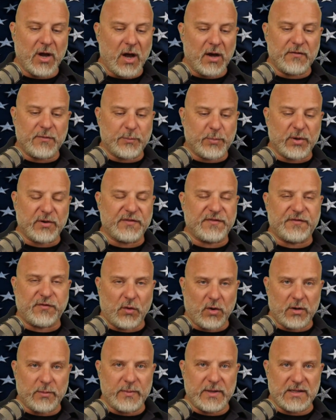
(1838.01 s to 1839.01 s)
of
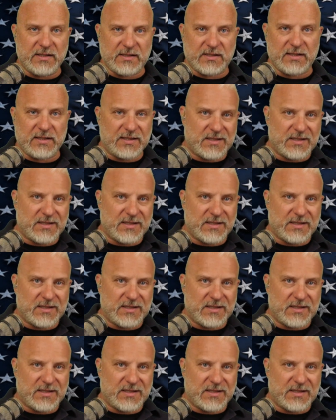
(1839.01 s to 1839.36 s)
performance